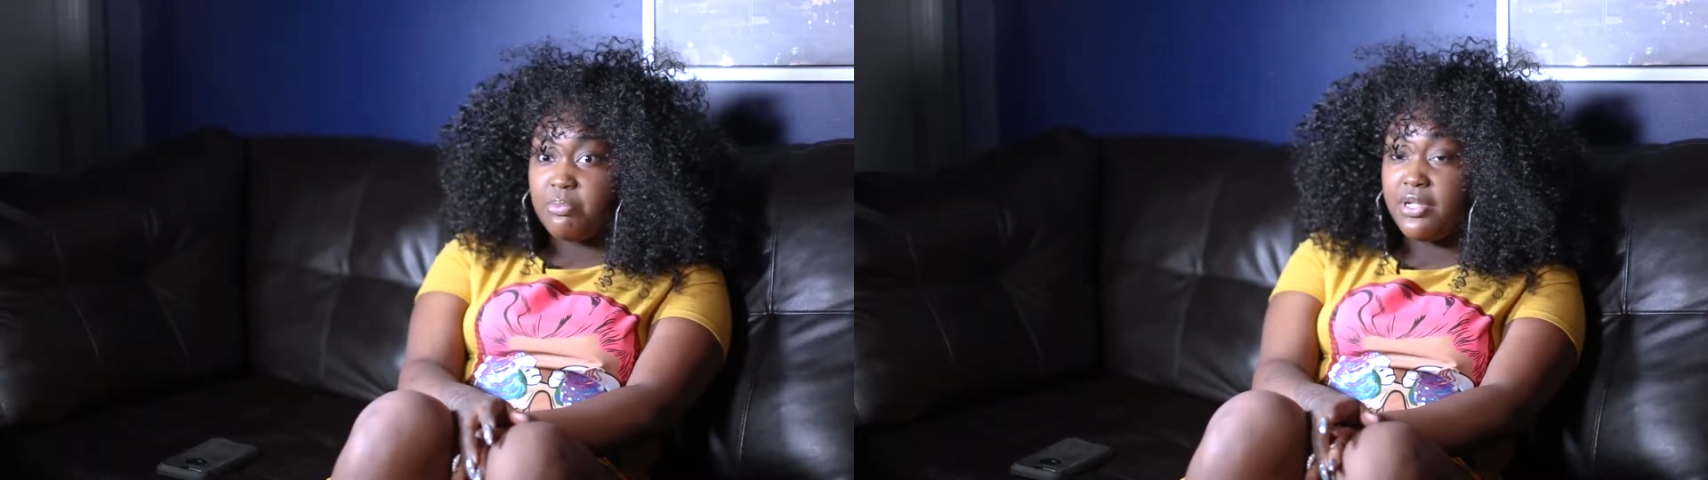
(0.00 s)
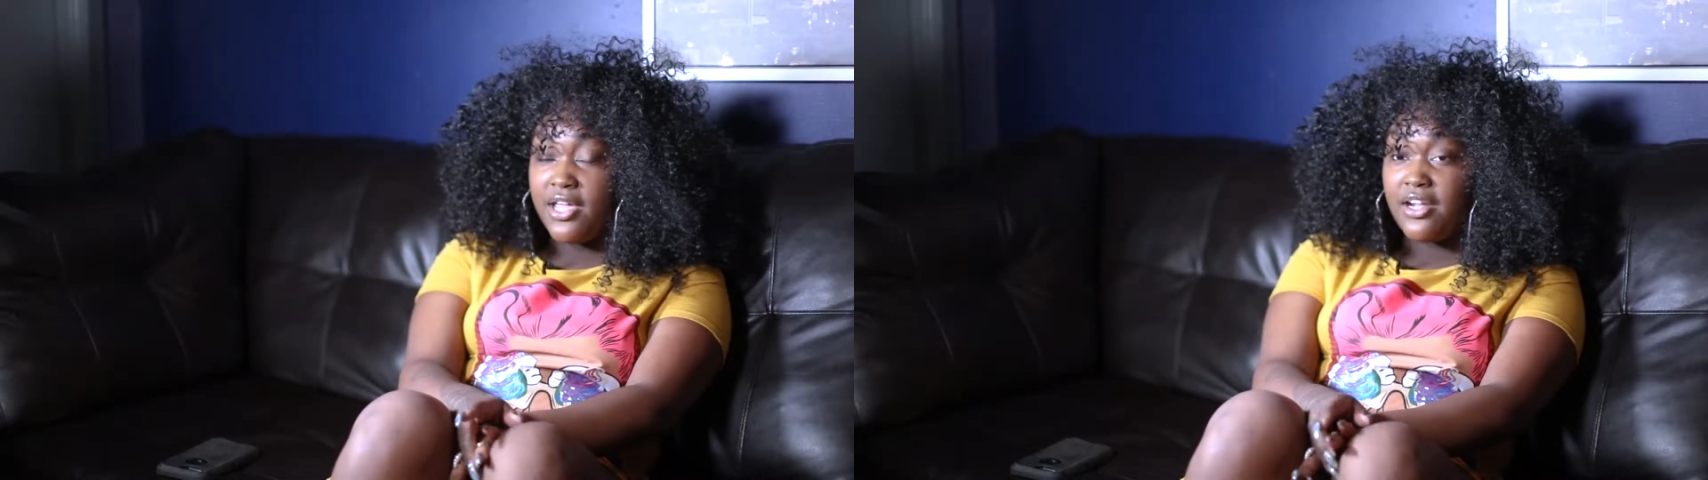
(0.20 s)

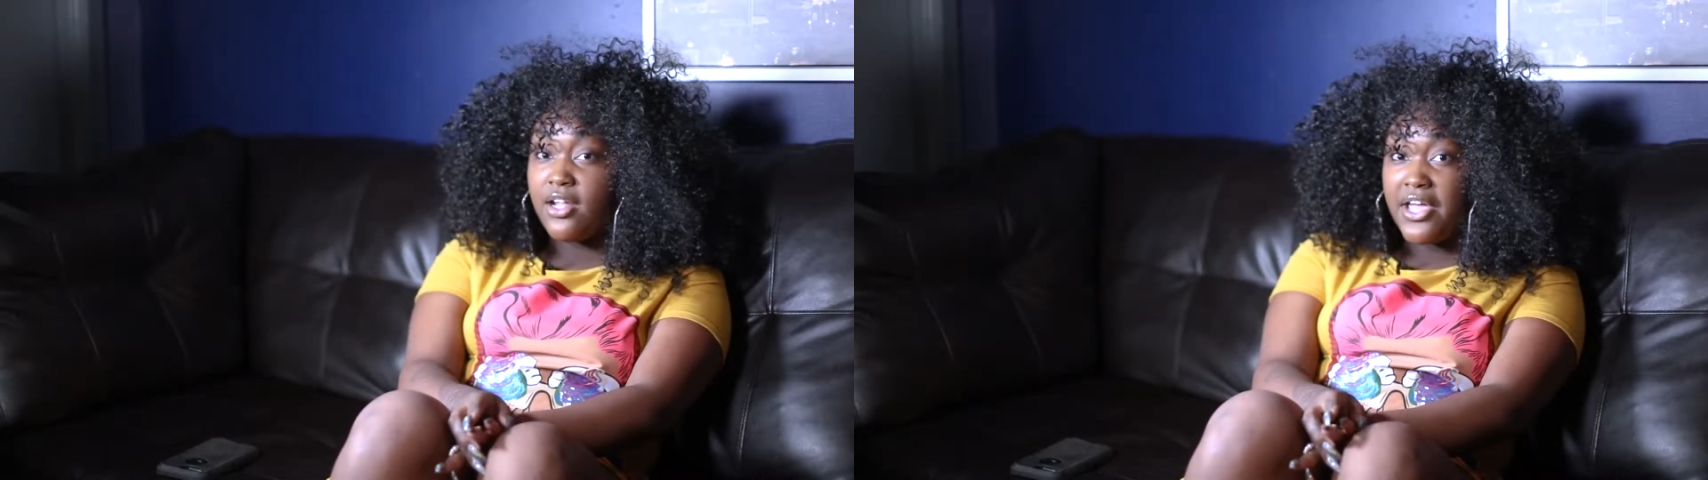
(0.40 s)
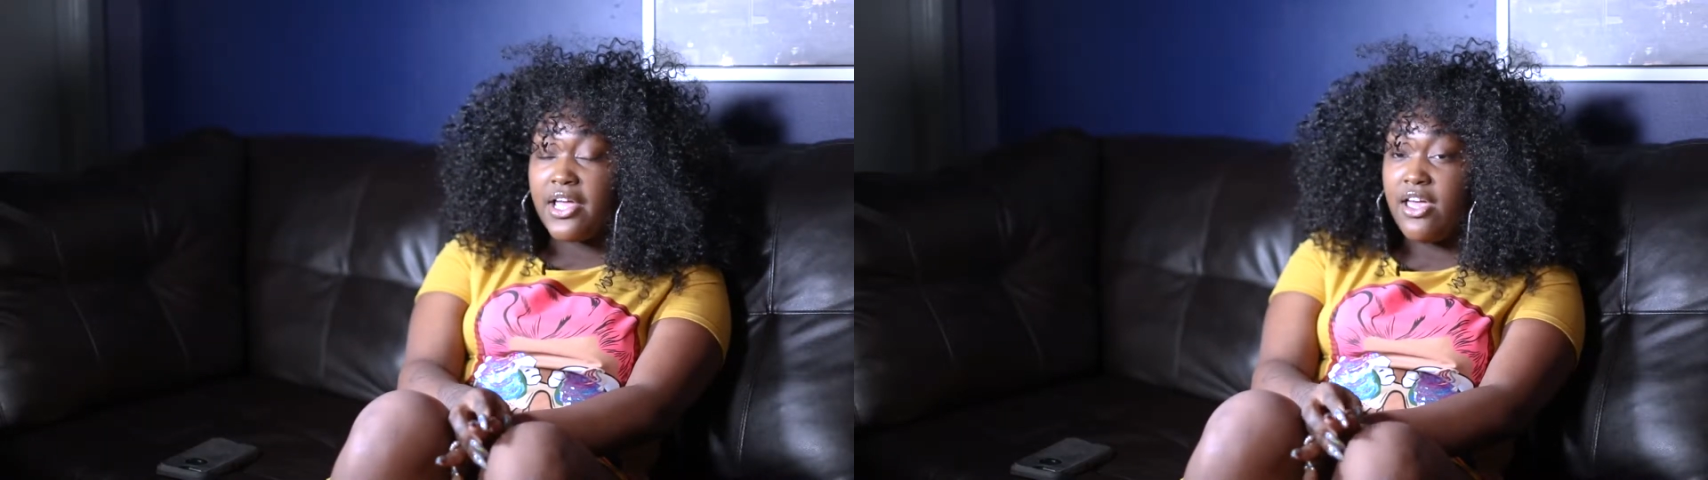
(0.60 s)
playing
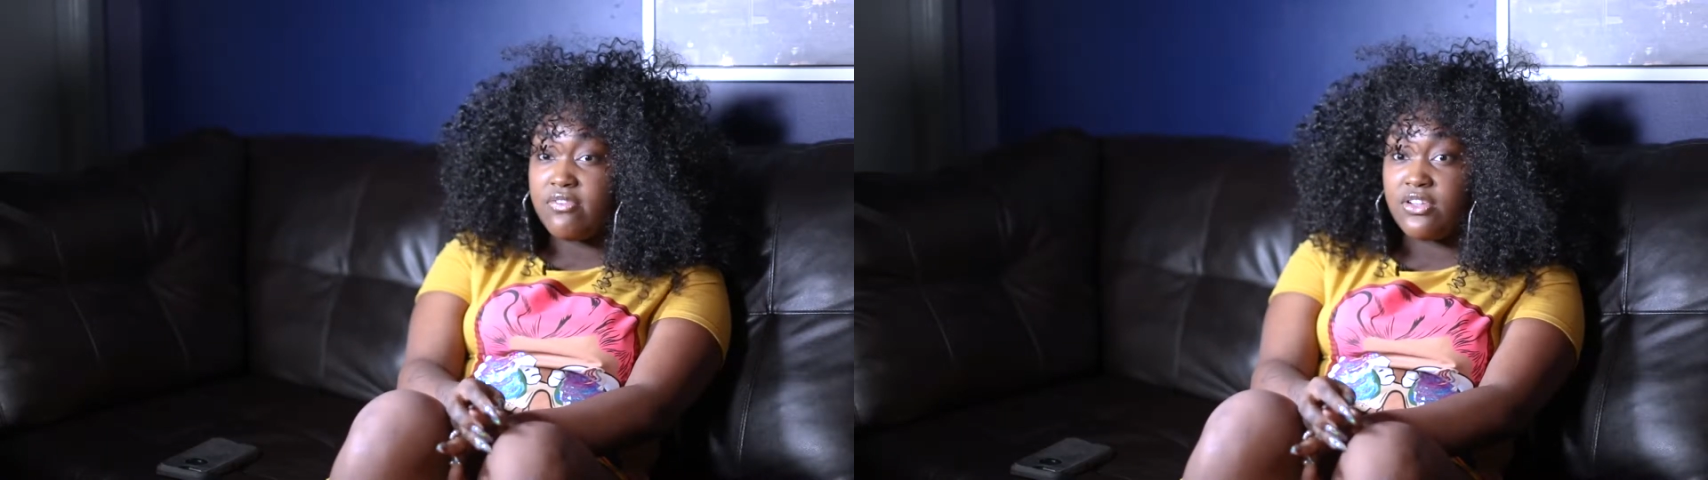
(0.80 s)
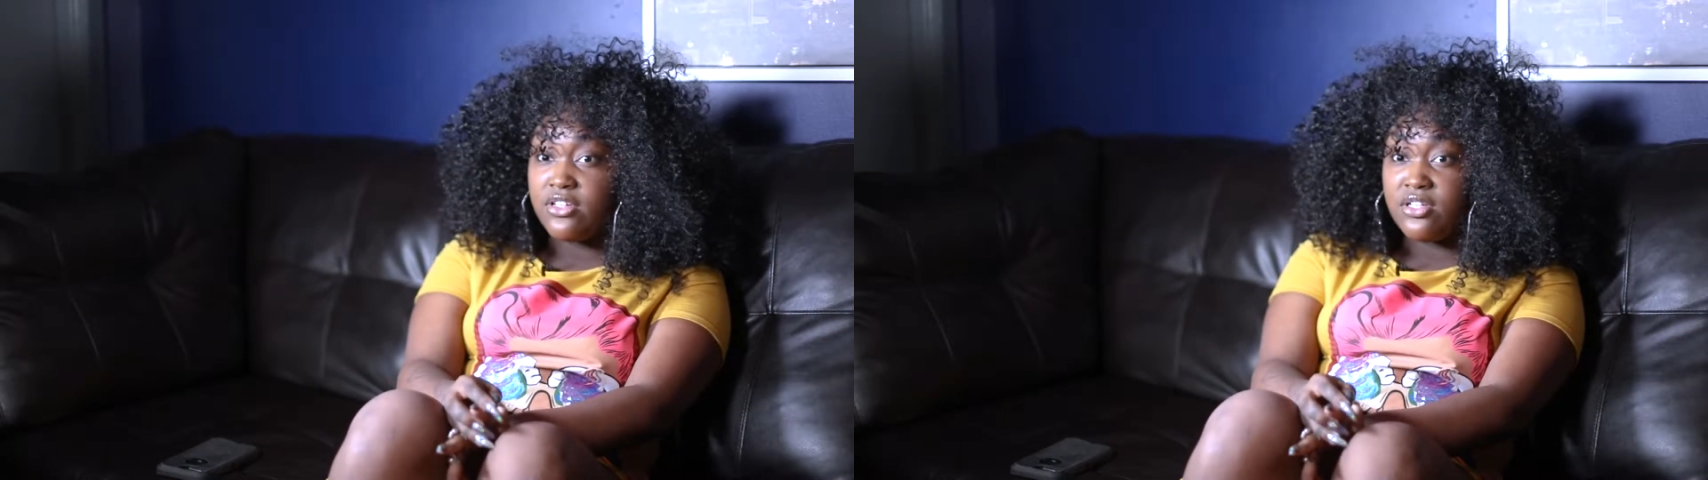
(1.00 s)
like
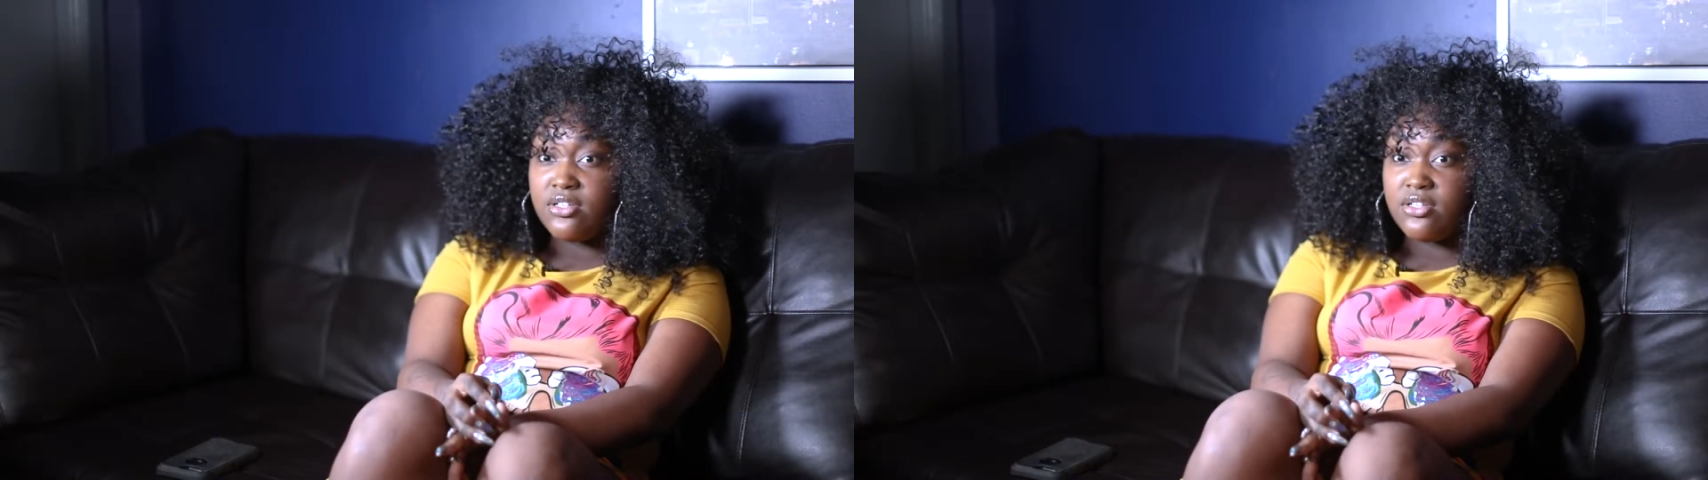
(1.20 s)
heavenly